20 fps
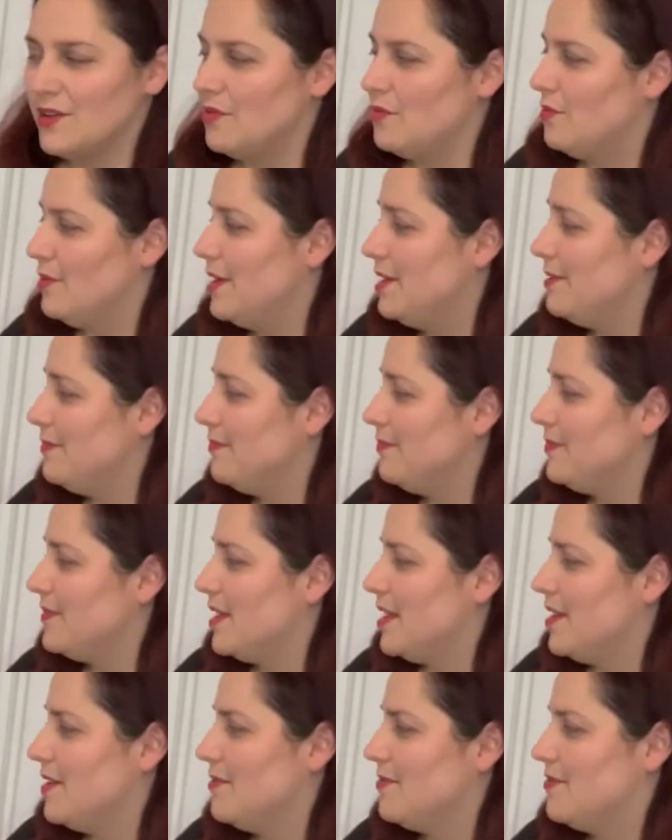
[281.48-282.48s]
Well,
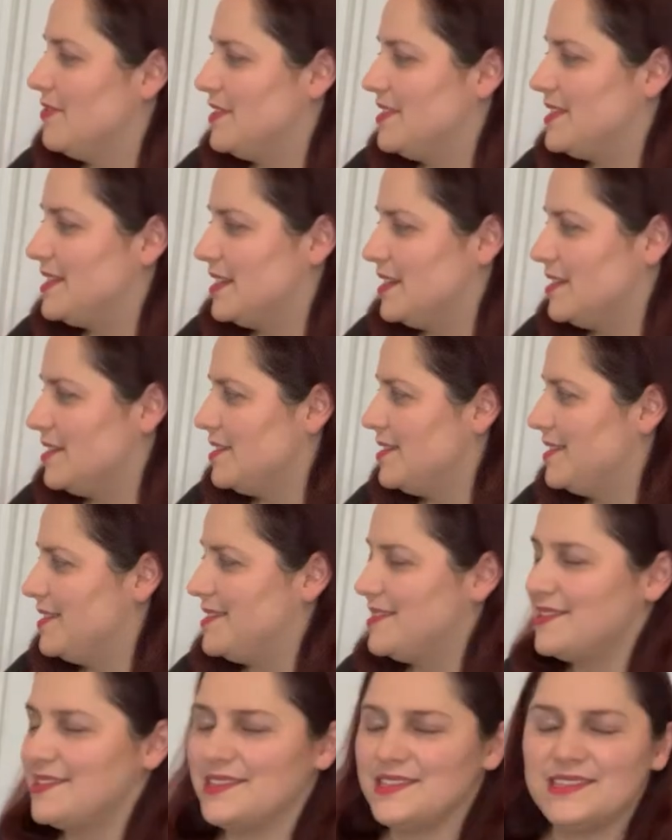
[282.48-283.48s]
for
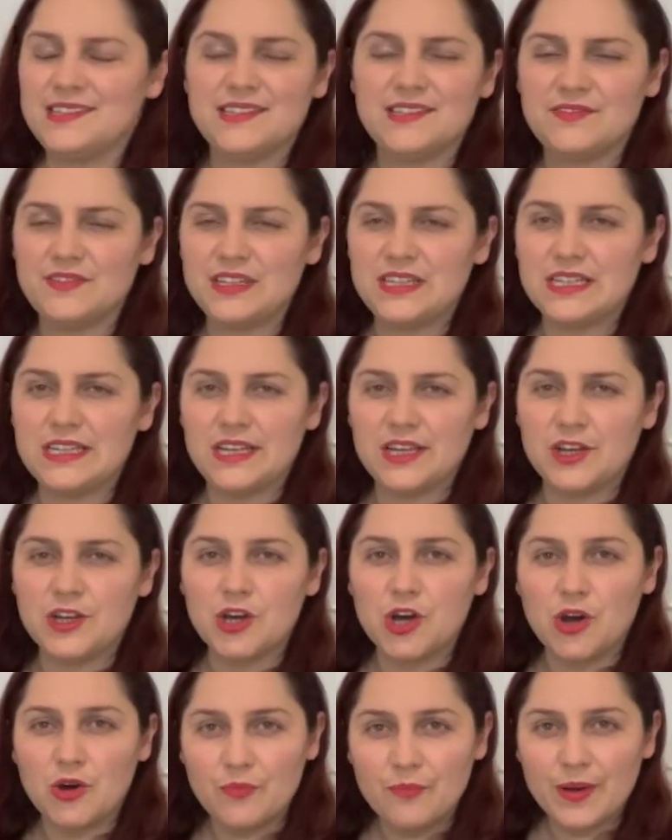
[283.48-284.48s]
starters, this is written in
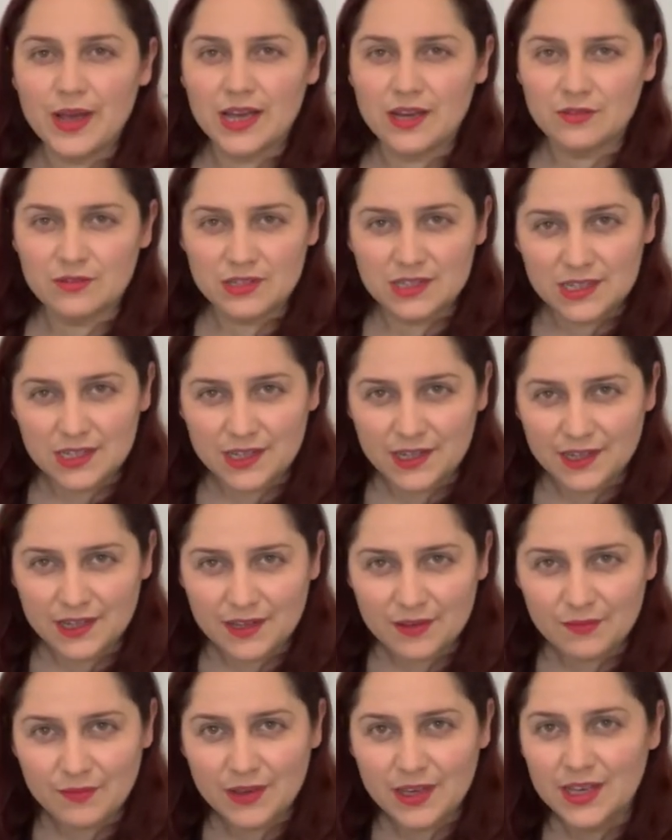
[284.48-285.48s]
compound
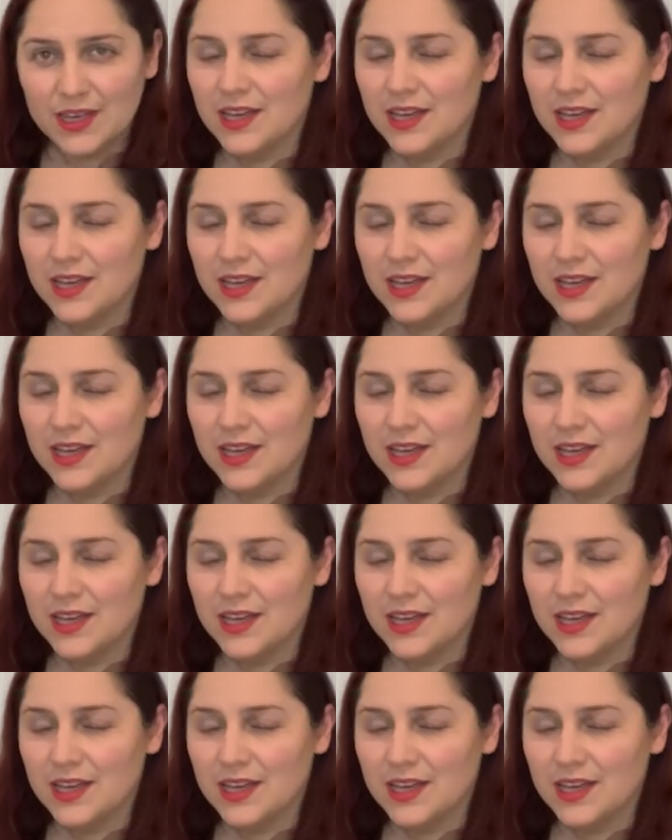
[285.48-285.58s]
time.